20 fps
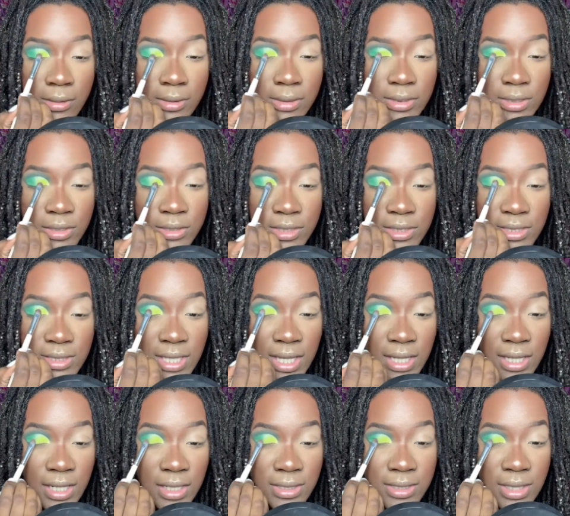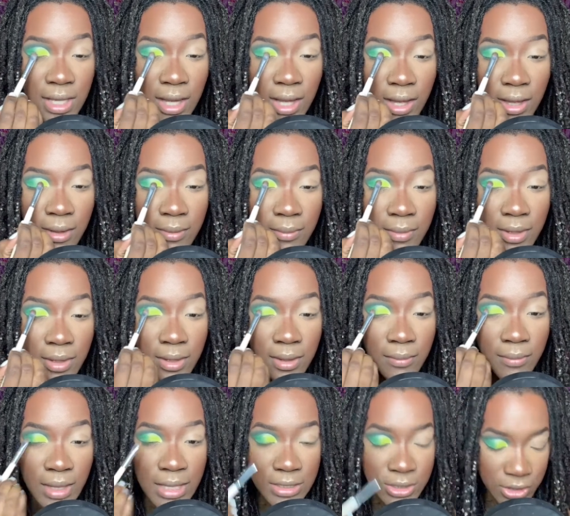So just take your time and
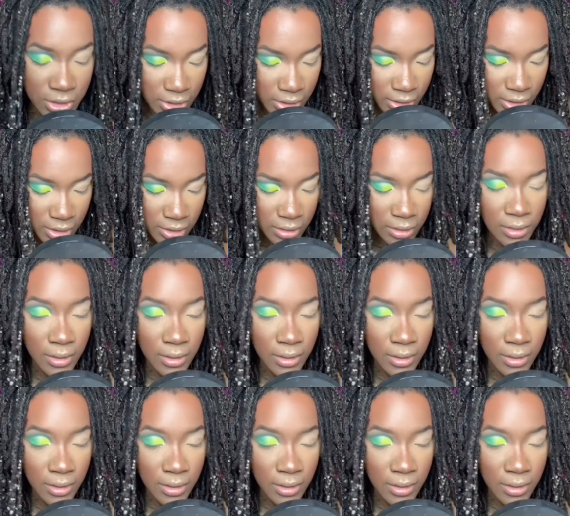make sure